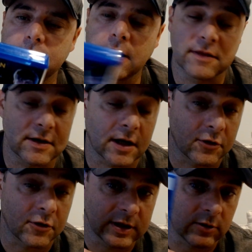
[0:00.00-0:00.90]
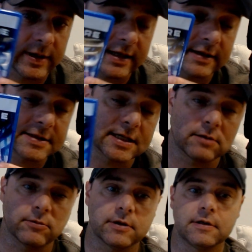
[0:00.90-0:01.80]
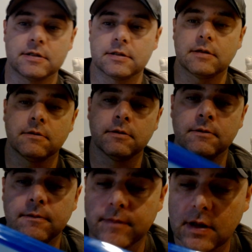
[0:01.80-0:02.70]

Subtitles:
I thought they were making a second one of these. I don't know.